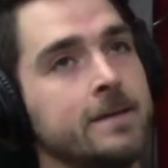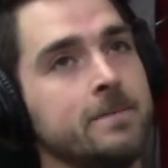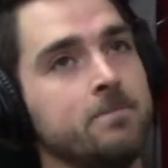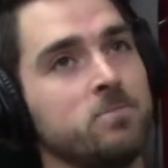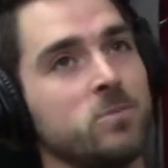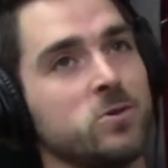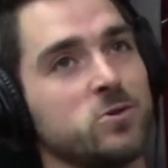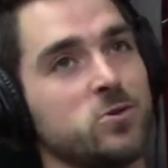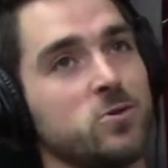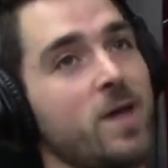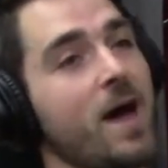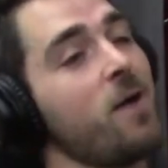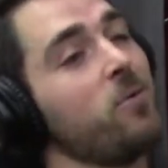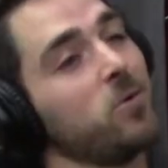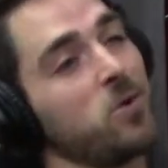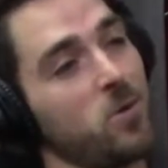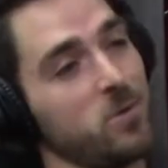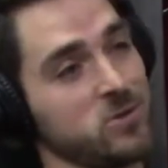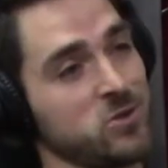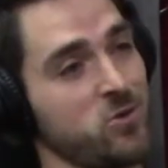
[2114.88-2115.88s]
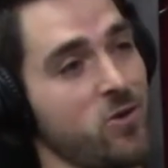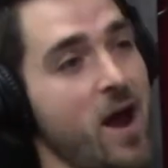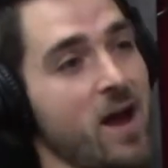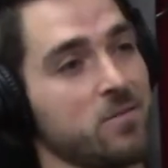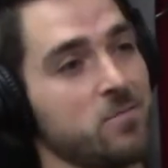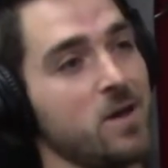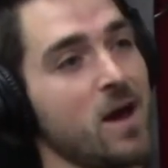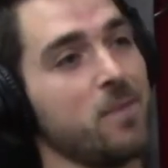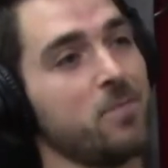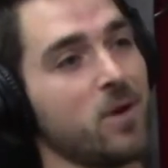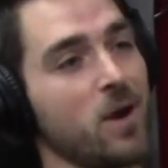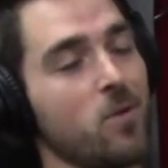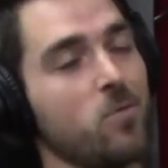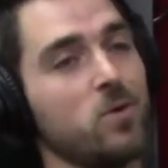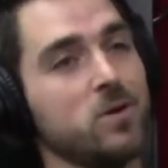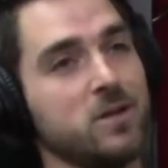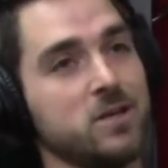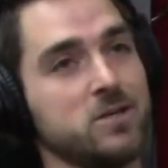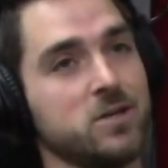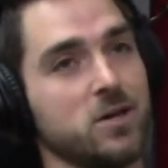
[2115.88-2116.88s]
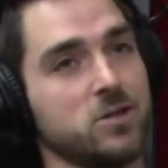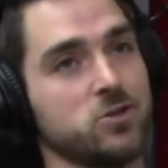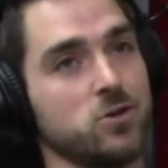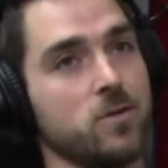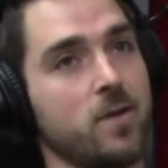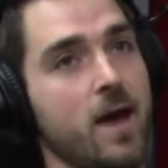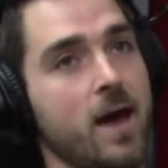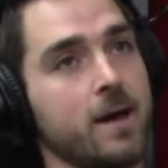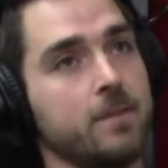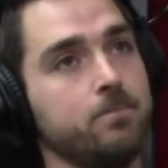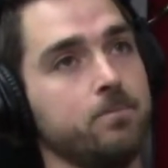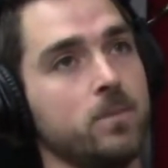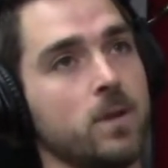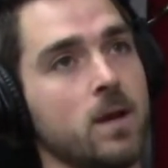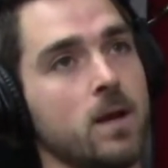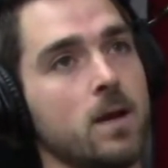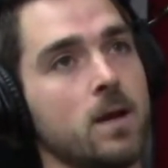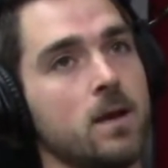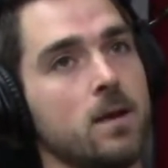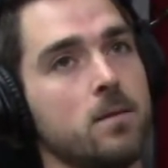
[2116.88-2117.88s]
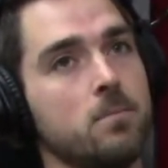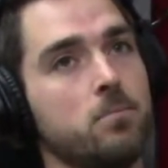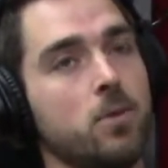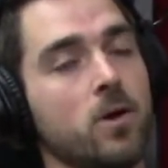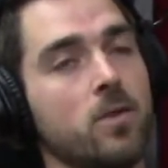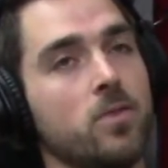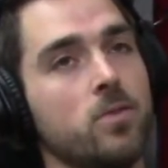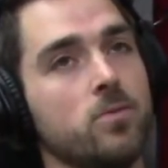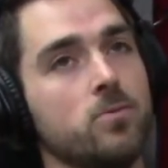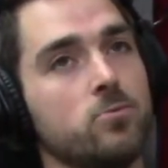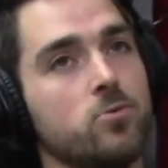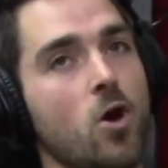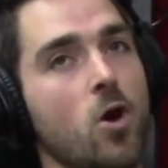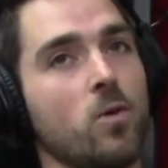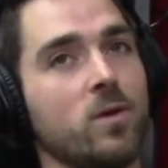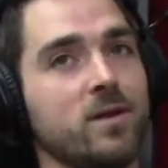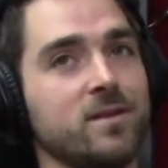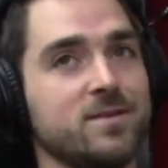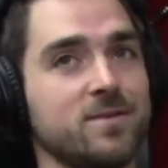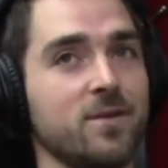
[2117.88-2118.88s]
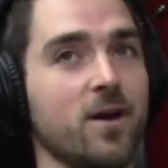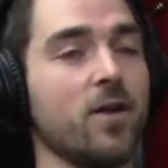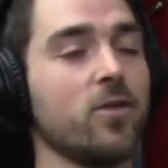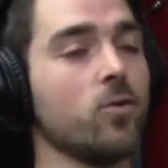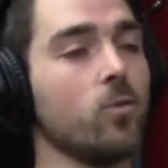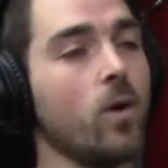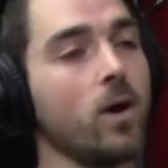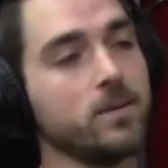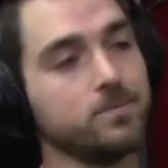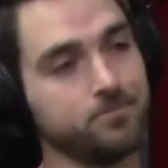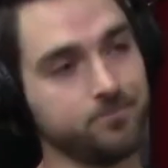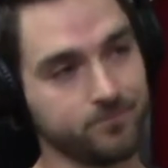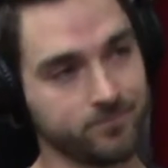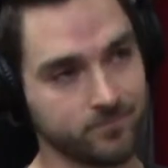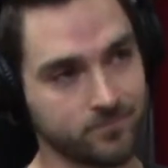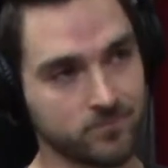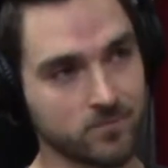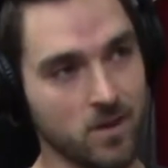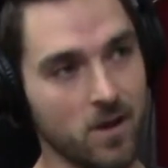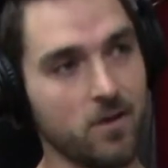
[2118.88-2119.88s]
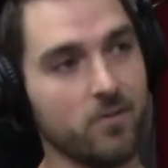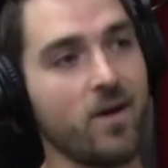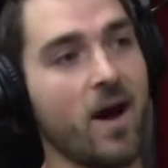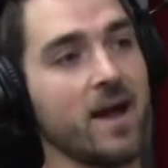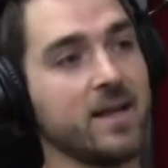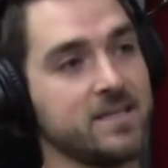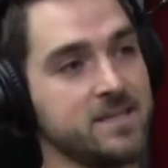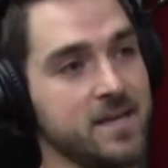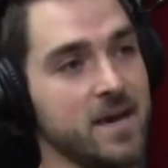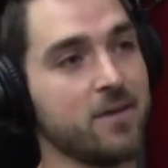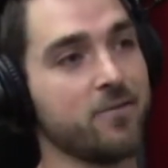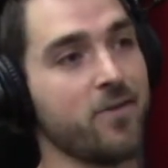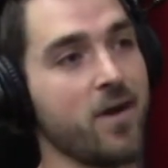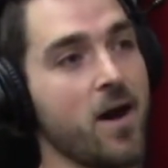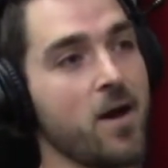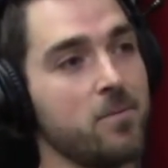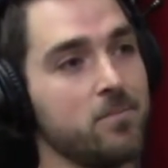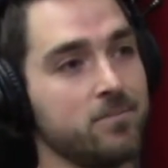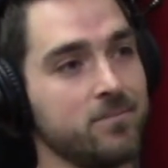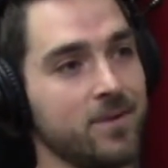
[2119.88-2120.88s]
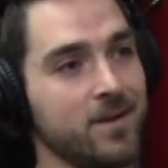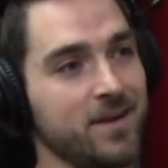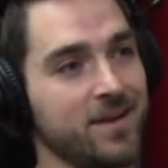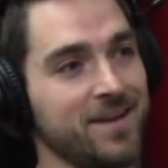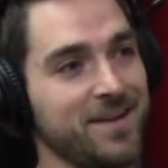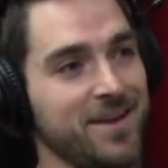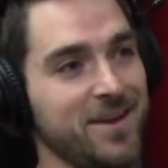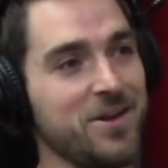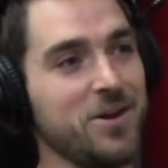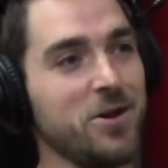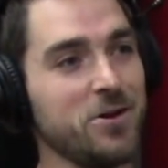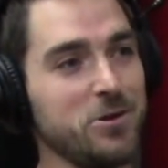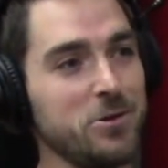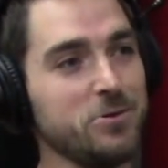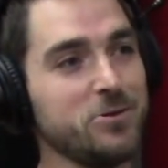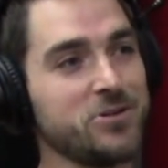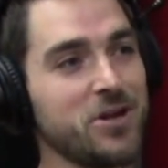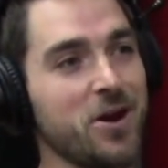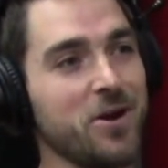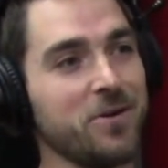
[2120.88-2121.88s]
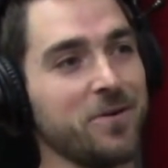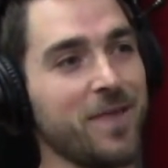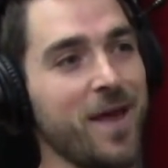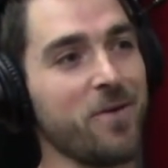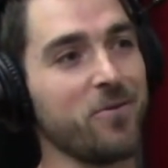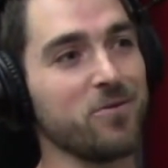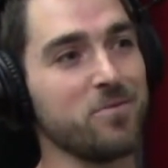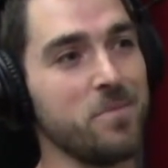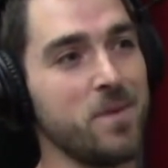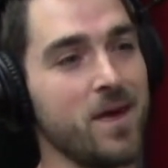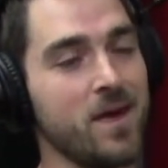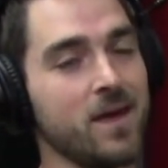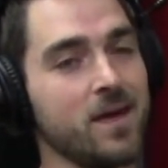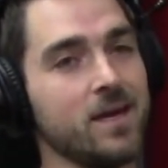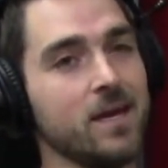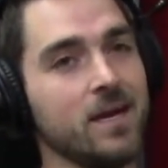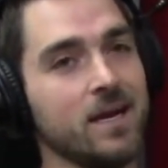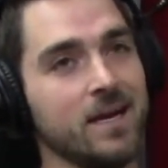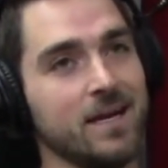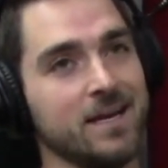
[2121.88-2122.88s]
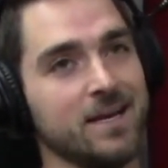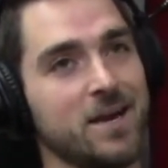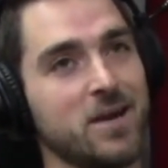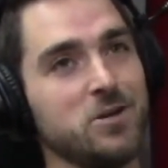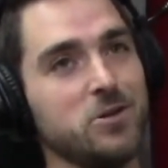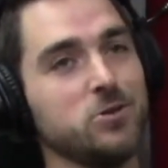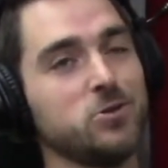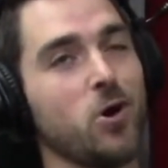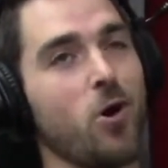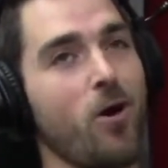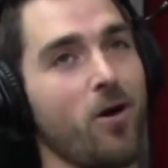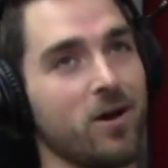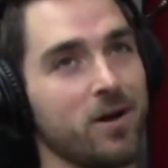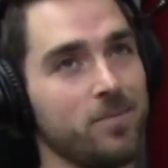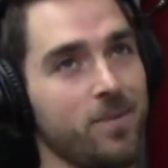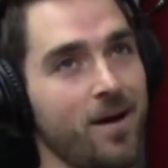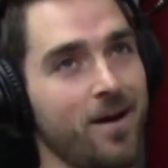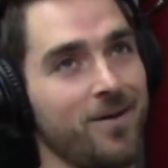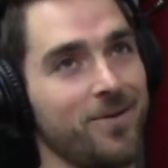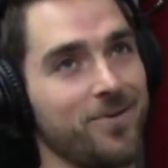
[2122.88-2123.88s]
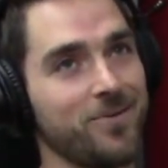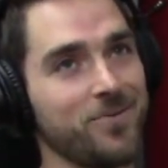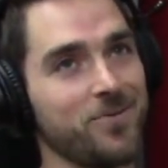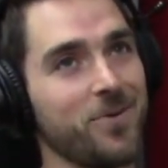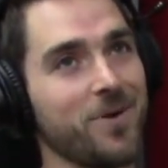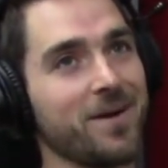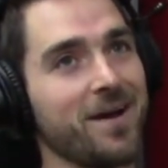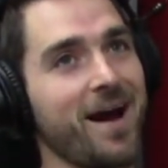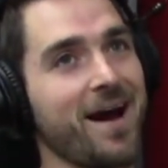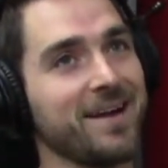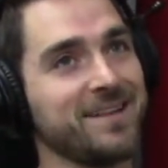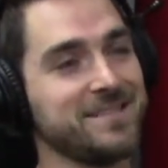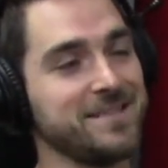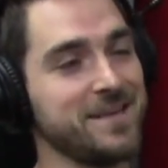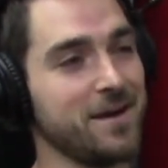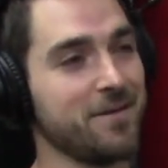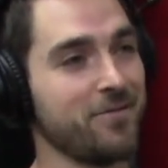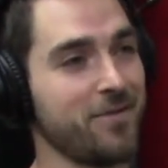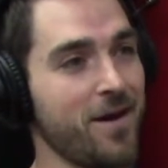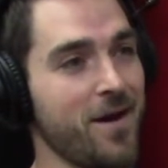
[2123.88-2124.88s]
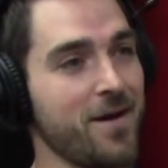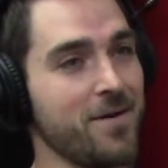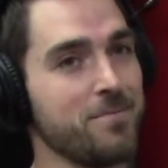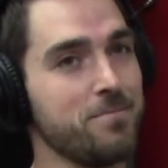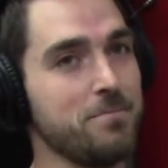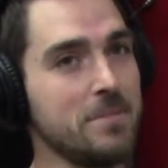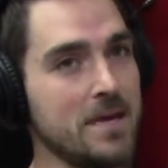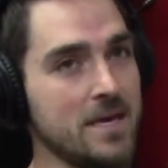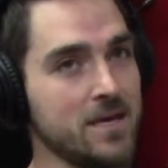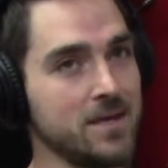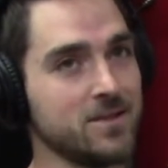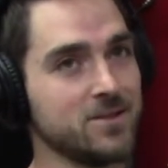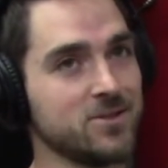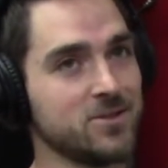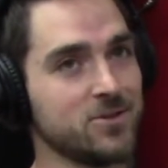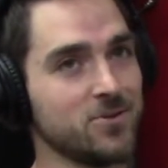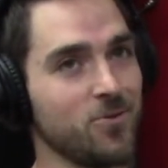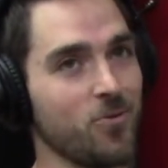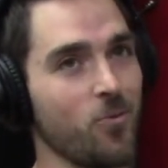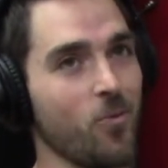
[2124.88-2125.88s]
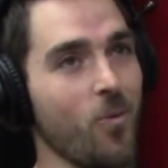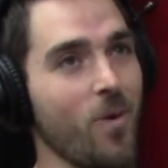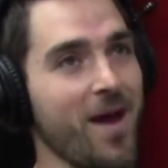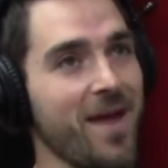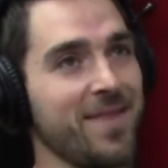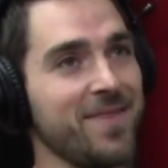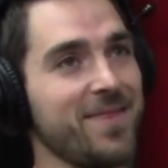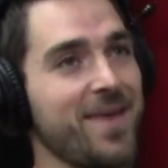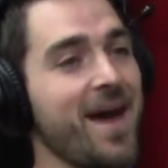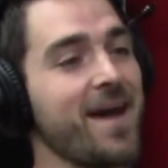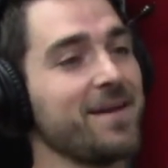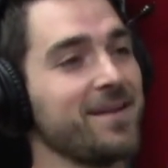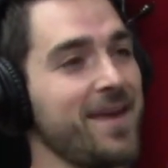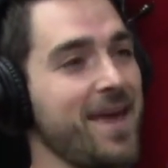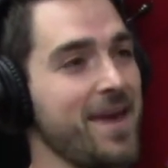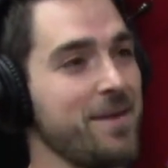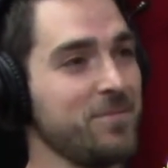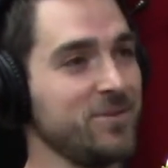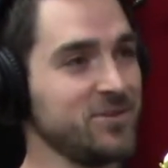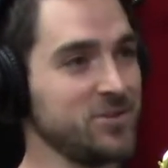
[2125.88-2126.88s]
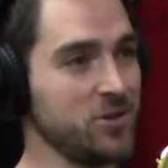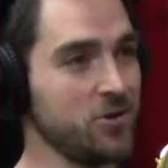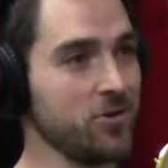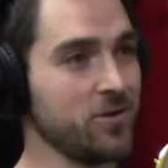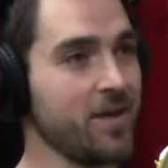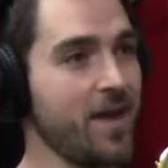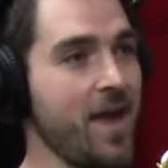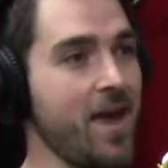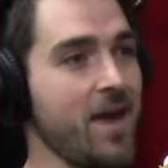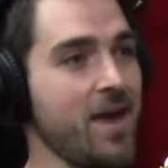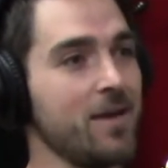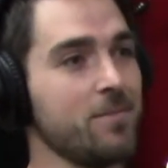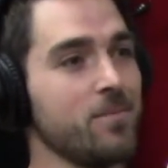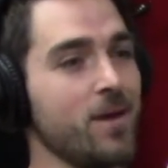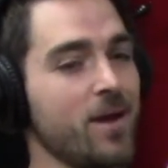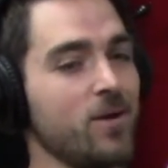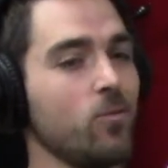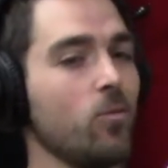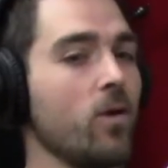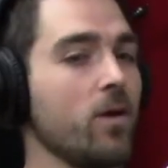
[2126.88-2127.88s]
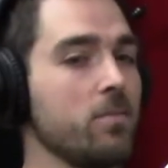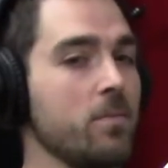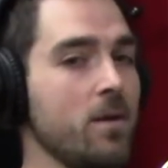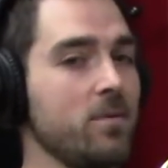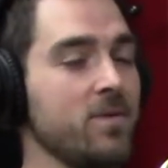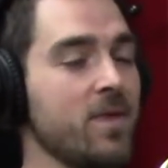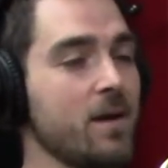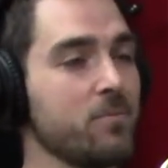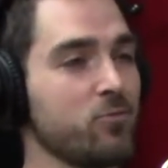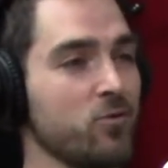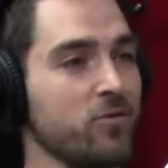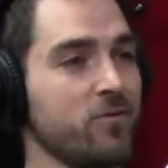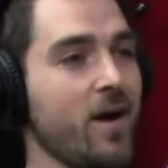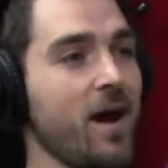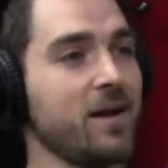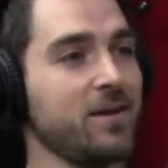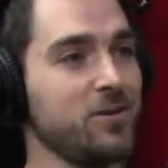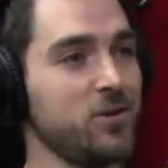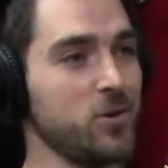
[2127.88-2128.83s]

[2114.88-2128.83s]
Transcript: So that one always cracked me up, and I wanted to touch on that. But going into the other one of ITFM, you sharing that with me, can you talk about what ITFM means, when that came into your game, and what maybe that provided you